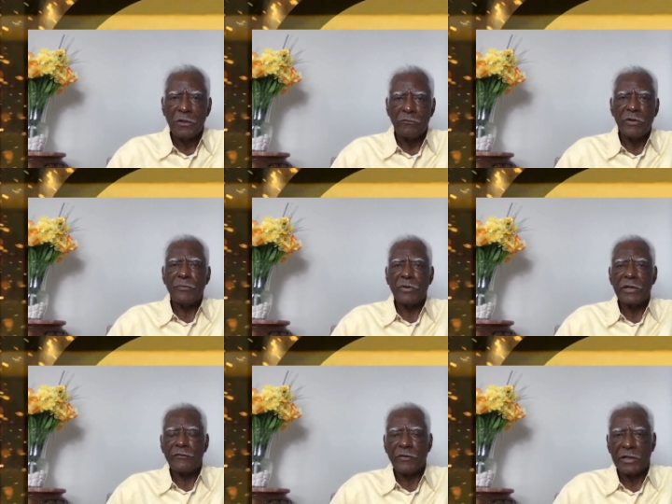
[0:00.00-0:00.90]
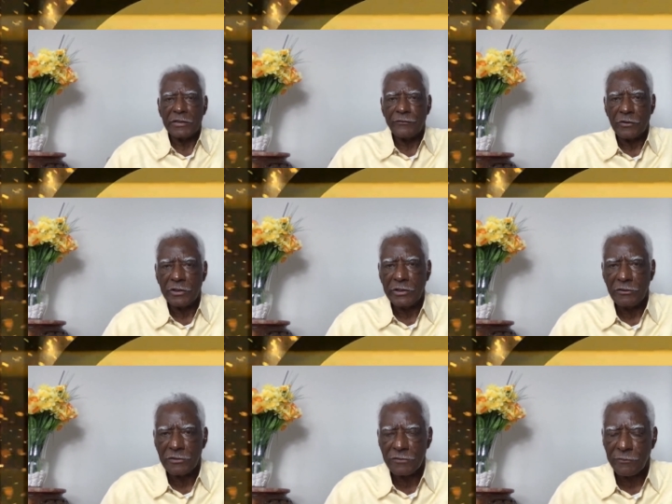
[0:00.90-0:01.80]
we pray, Father, for
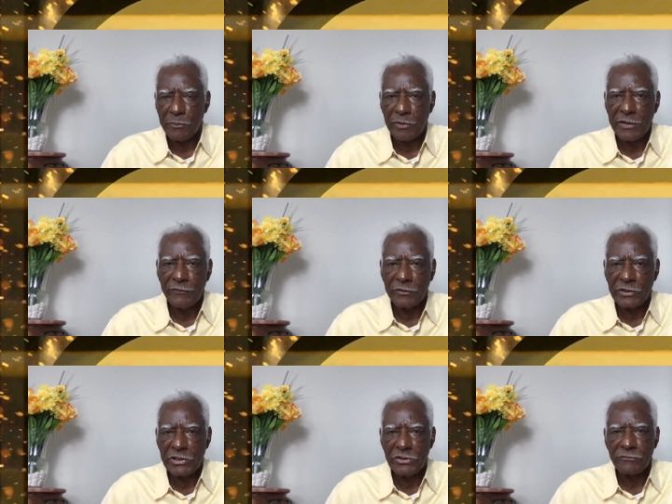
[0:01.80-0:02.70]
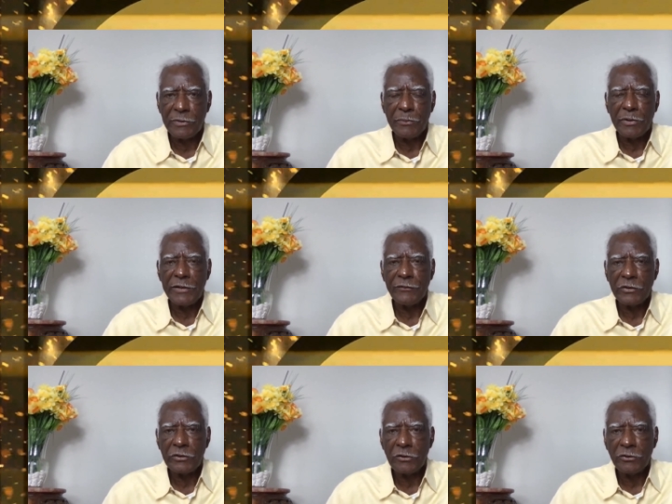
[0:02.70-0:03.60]
leaders. We pray for teachers. We pray for
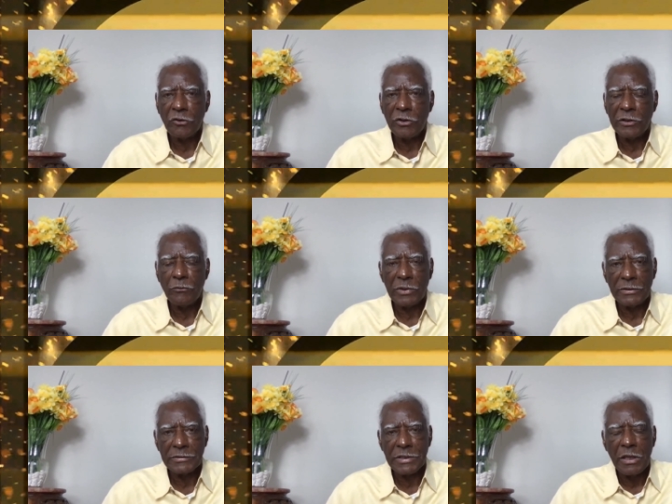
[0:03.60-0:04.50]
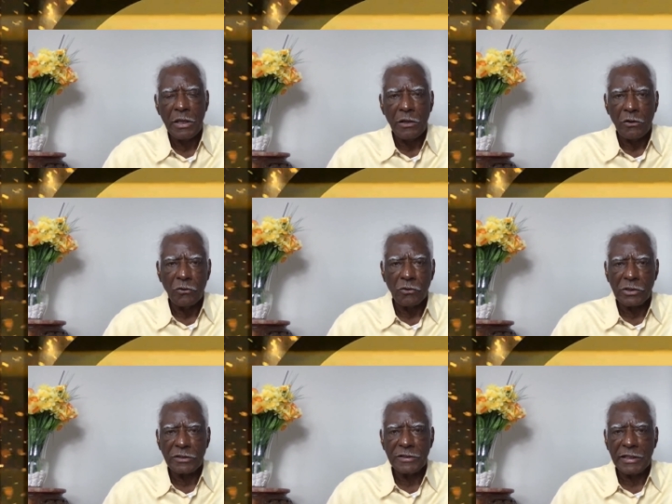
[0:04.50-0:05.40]
your anointed ones. Oh, Lord,
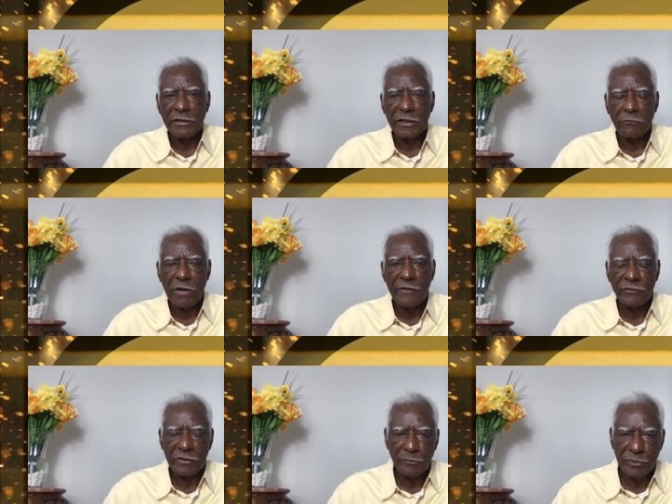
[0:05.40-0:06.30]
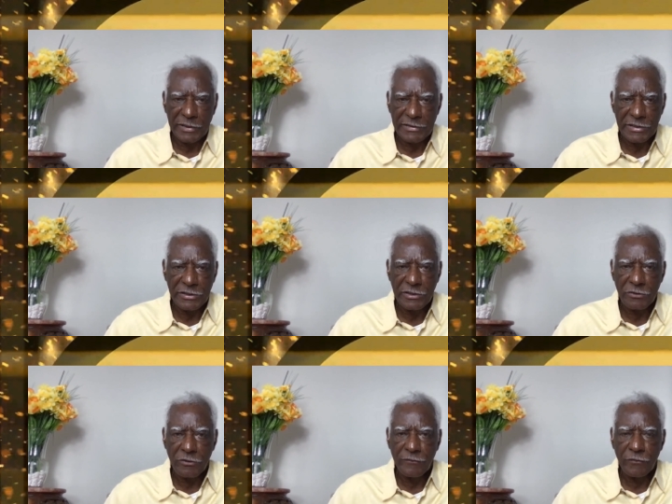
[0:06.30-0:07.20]
to take their rightful place in this
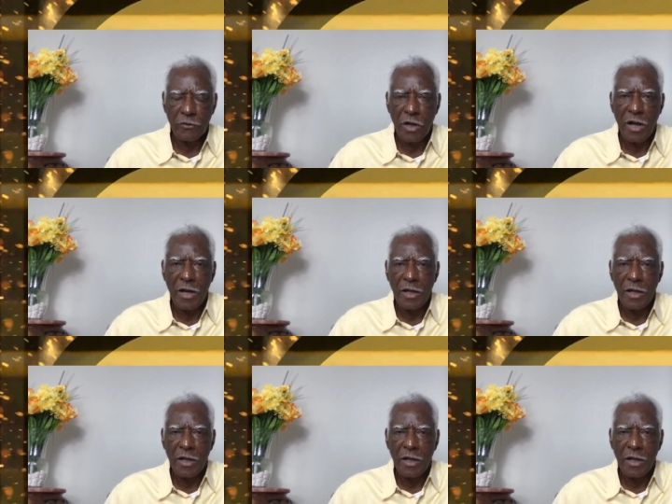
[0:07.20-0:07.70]
earth, oh God.